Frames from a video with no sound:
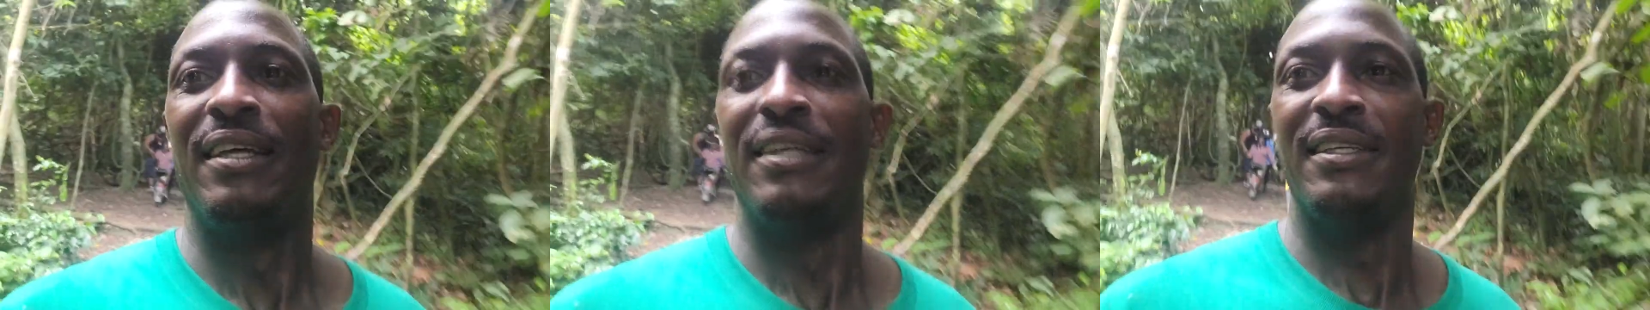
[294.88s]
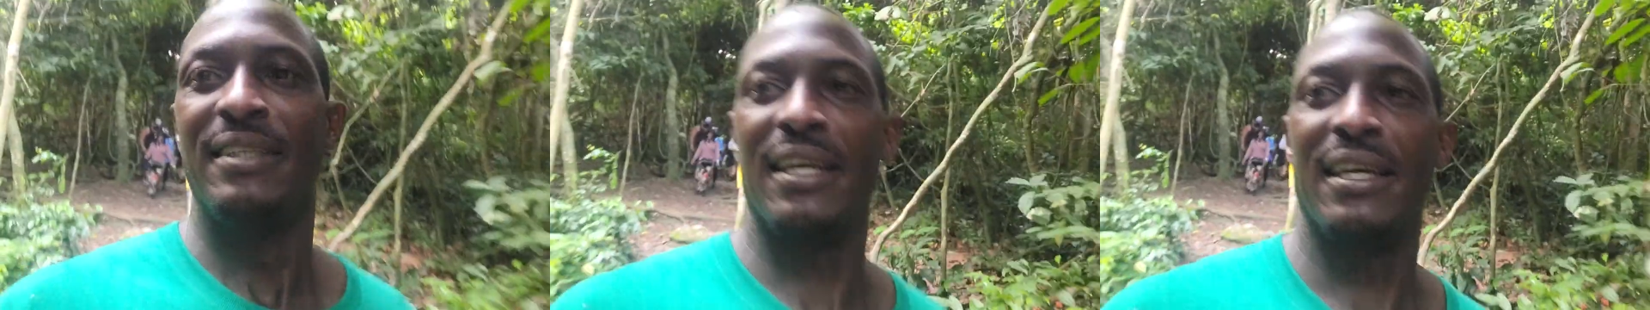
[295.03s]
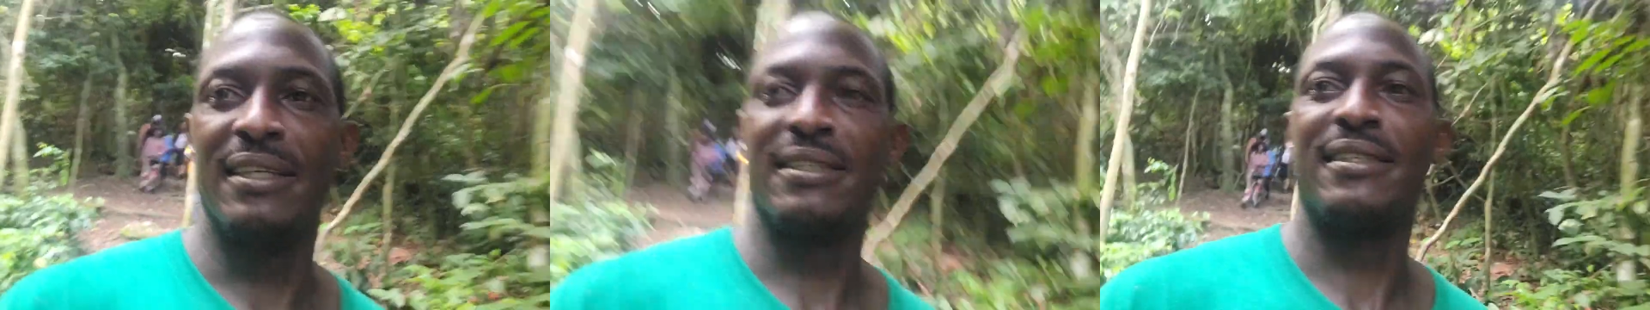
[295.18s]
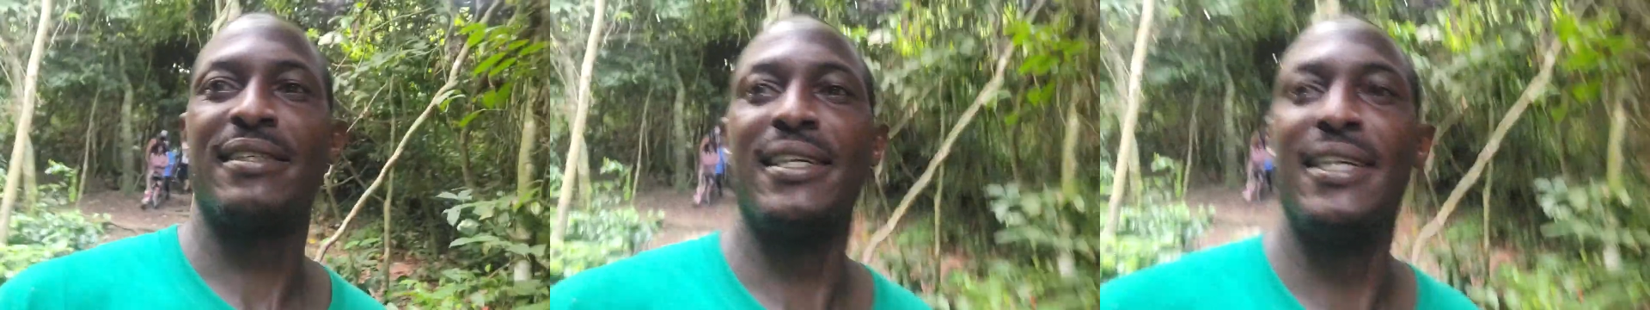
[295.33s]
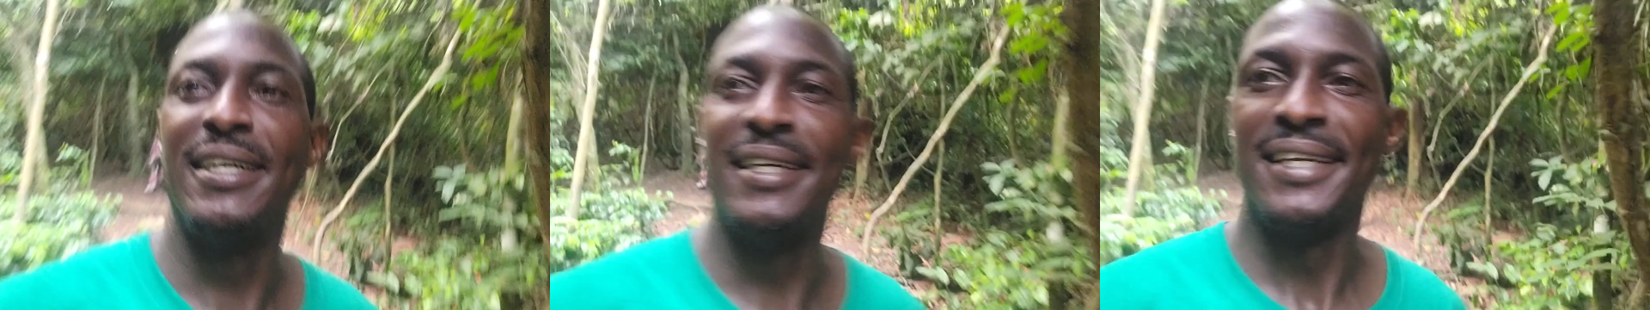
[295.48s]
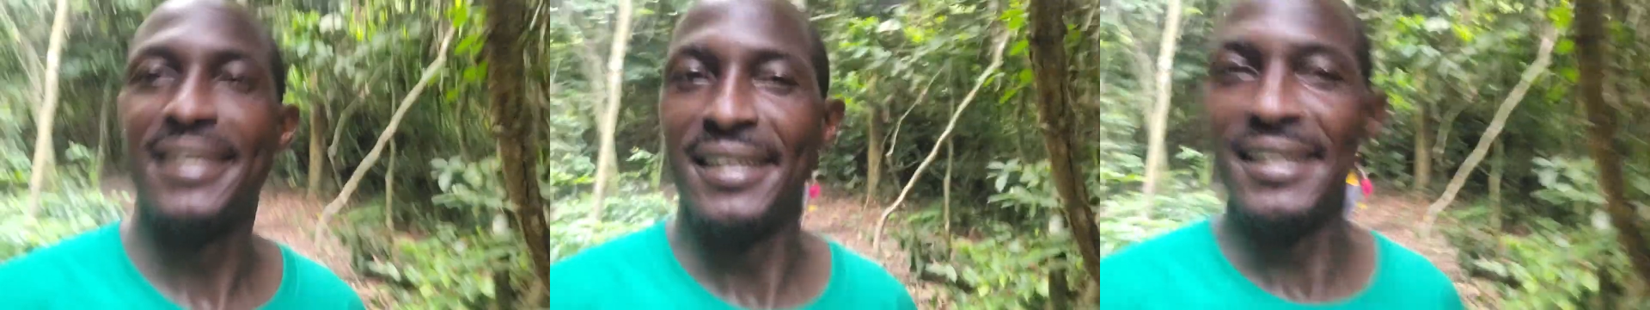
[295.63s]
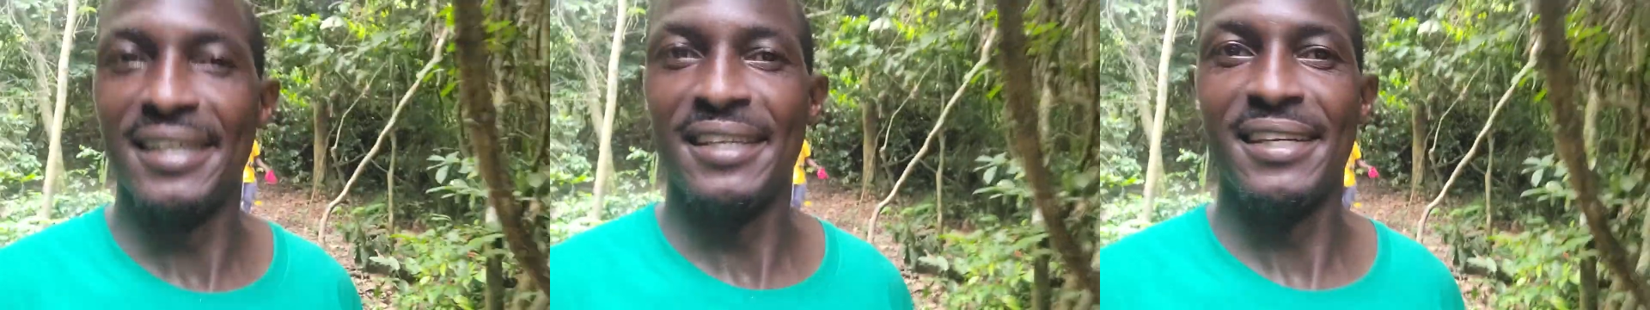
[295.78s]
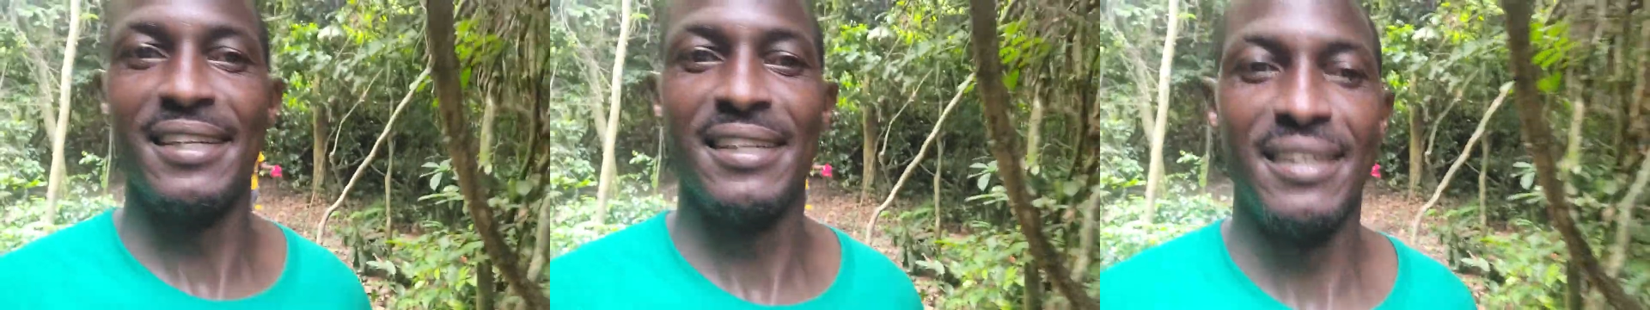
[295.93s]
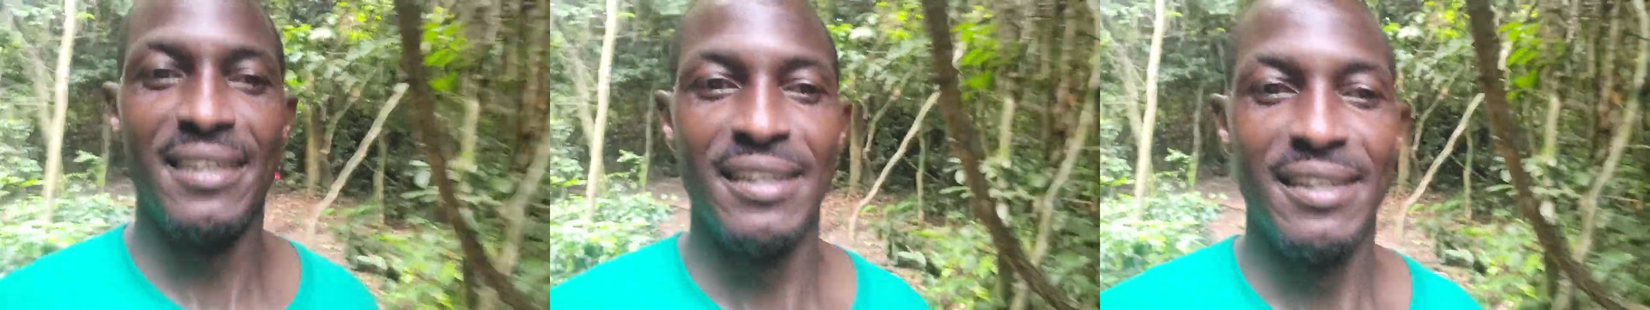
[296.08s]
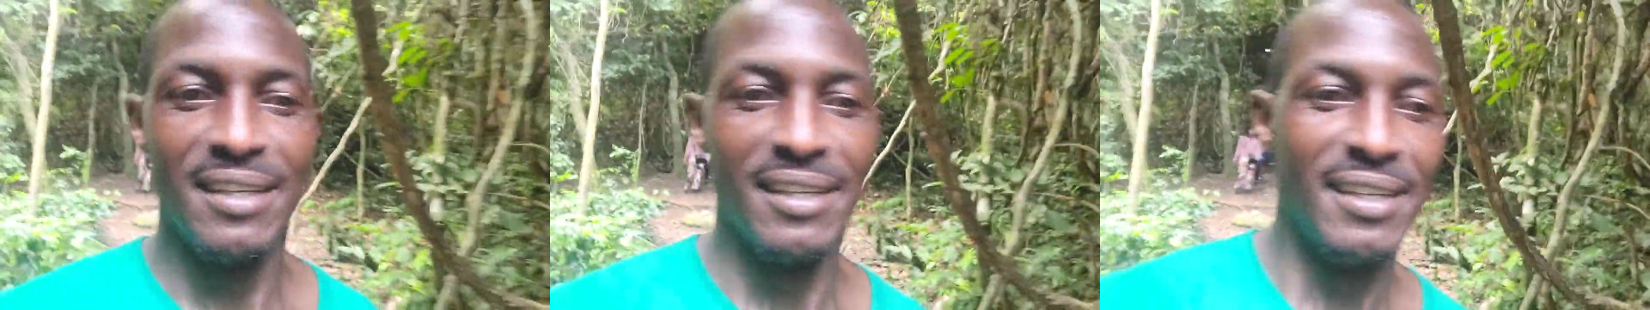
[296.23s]
Yes.
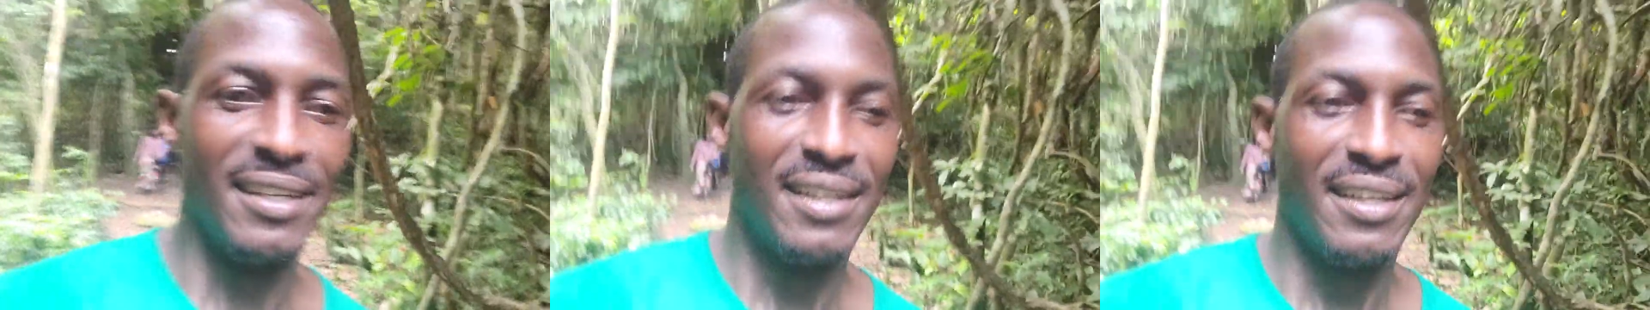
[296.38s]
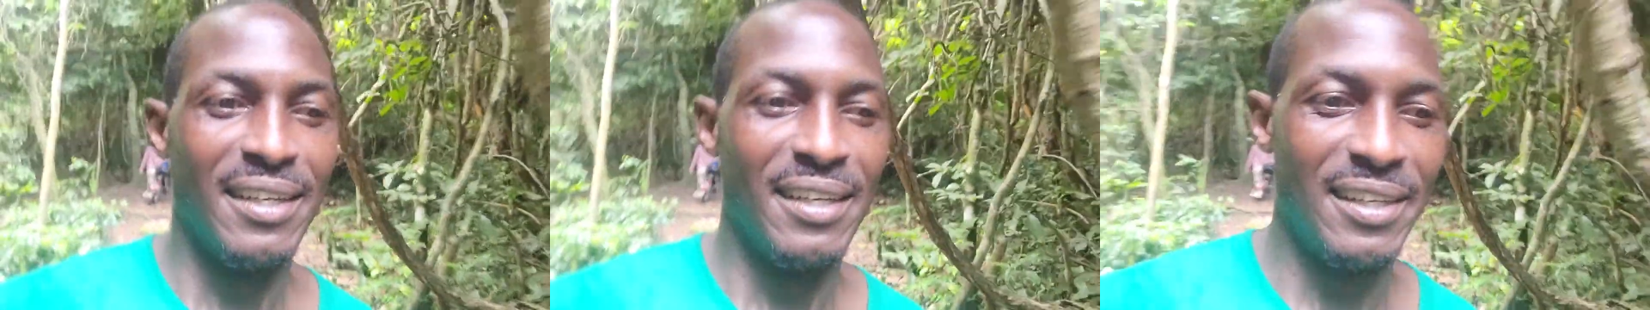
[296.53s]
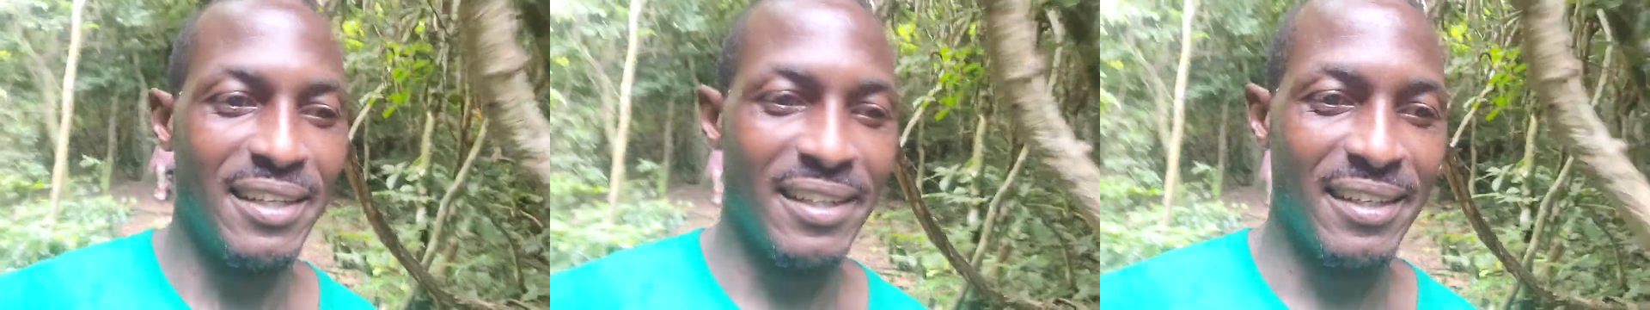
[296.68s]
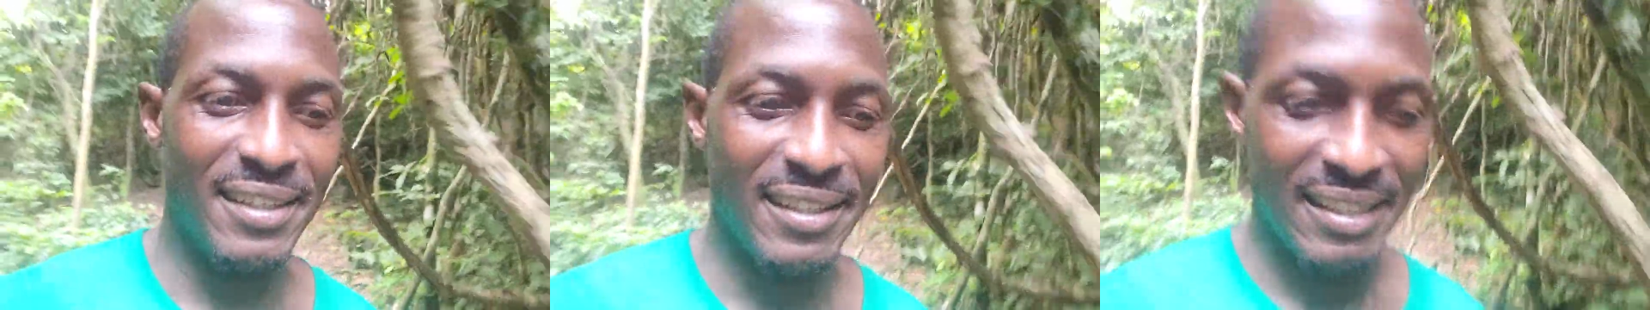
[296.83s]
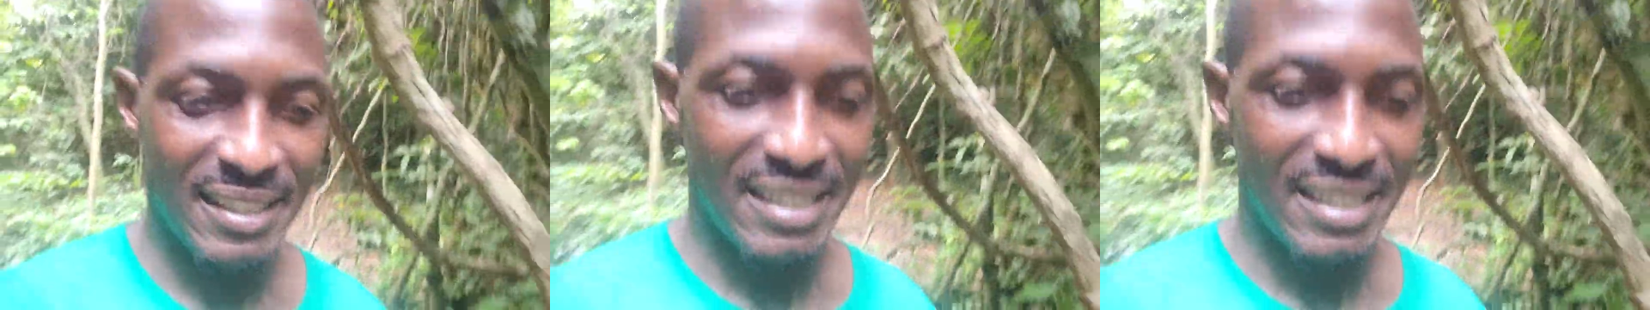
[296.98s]
No.